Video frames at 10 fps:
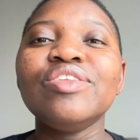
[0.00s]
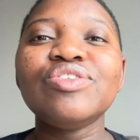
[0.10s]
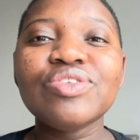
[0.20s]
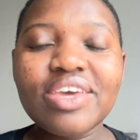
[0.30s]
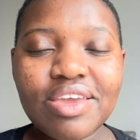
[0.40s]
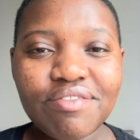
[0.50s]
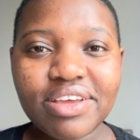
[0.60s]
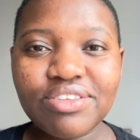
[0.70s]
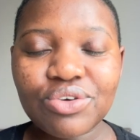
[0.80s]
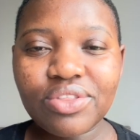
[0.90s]
to the
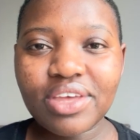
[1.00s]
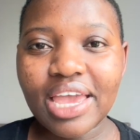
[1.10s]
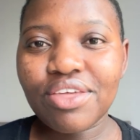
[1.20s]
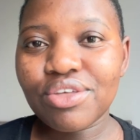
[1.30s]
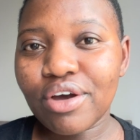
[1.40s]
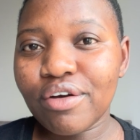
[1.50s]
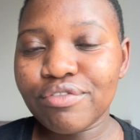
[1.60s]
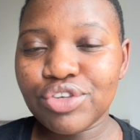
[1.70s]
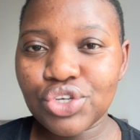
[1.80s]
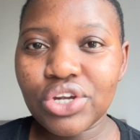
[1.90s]
event on the 8th
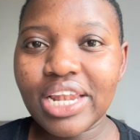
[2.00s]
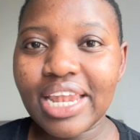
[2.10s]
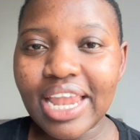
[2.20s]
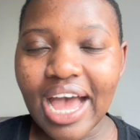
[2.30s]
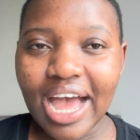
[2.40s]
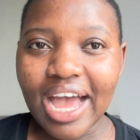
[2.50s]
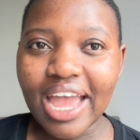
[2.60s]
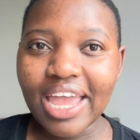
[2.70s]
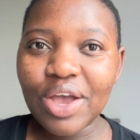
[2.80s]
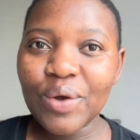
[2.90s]
of
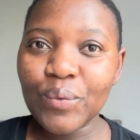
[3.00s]
July.